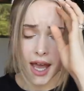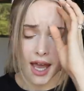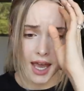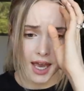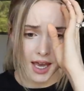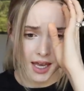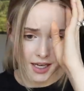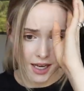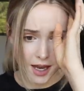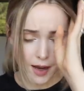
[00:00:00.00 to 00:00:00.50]

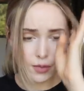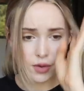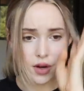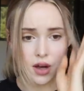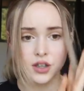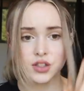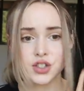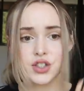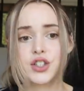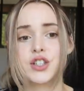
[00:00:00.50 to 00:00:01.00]
and I'm
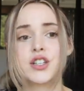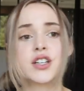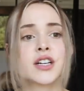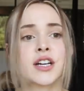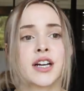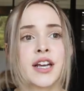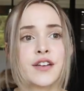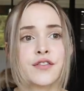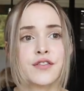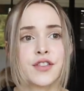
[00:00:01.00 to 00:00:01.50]
not
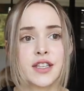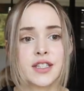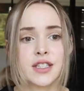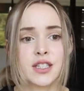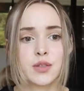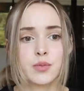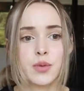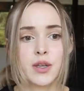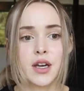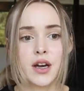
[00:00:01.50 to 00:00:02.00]
sure if this
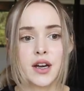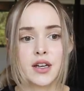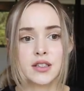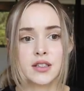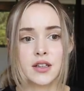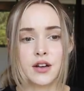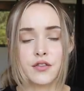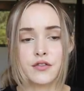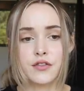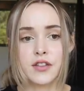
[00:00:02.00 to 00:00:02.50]
is
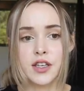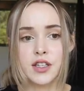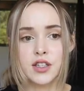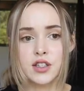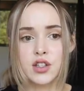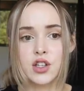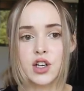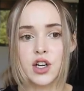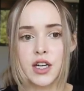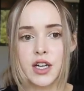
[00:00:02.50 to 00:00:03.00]
because of
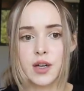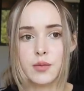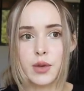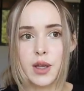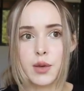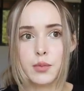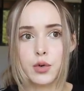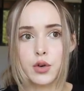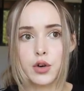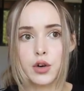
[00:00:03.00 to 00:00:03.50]
this look and
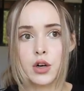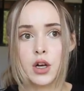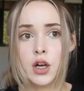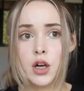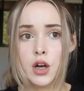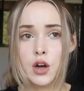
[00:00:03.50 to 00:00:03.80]
people